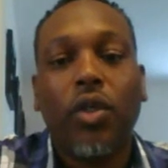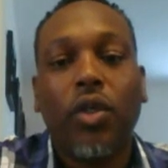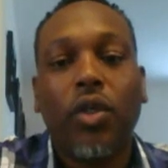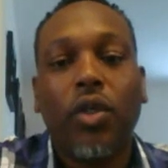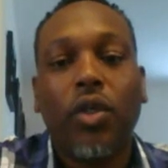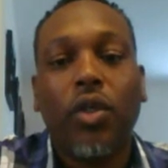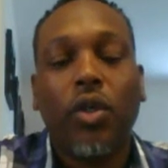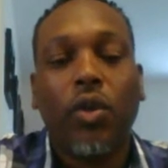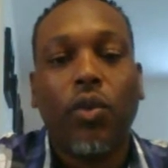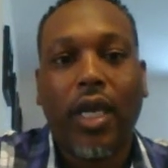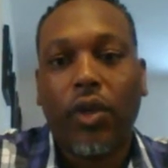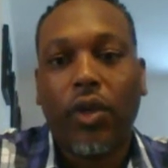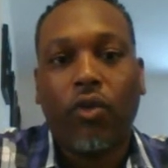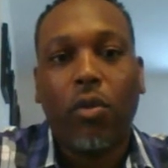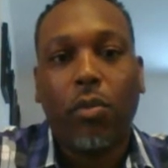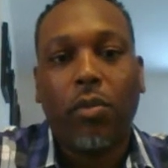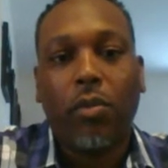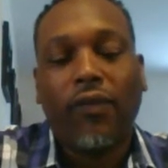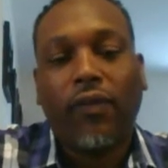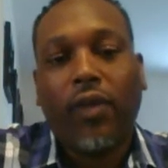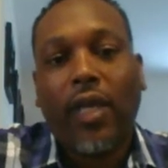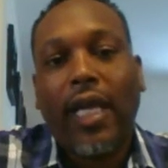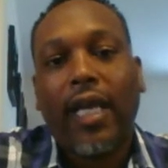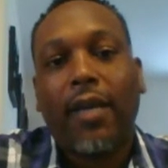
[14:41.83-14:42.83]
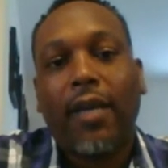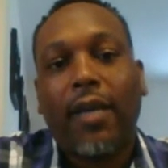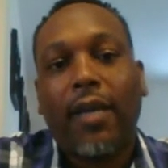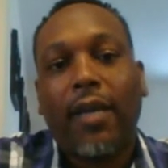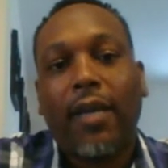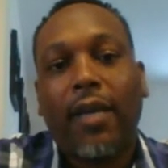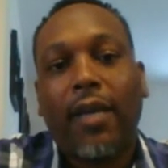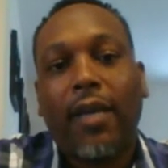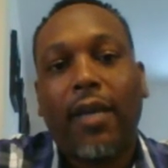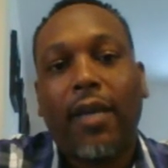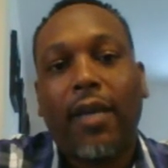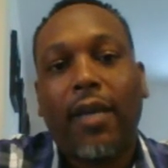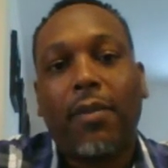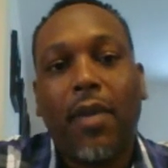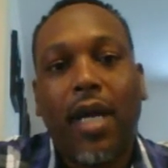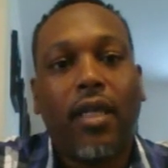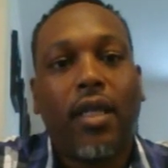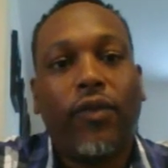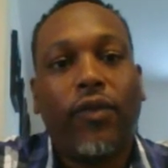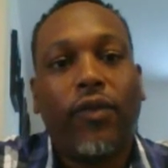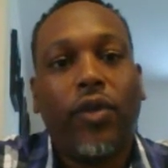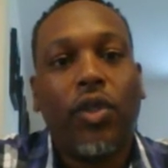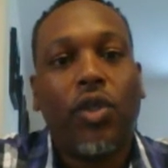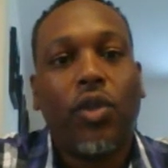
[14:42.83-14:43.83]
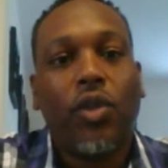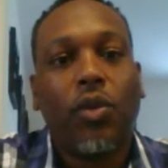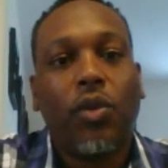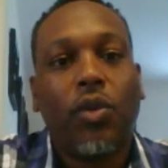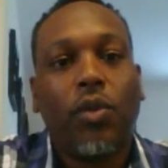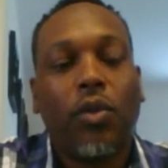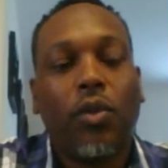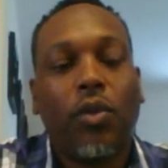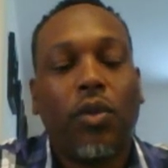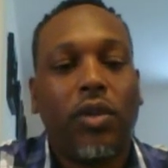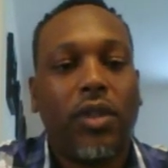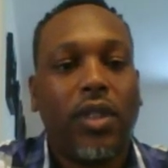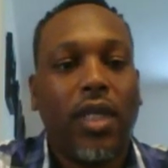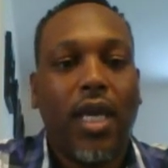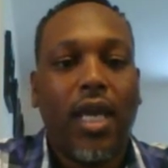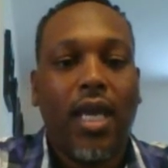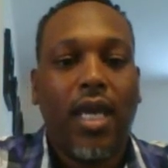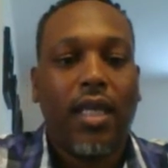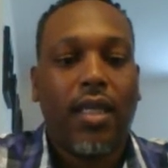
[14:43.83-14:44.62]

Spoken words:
do a group of like-minded individuals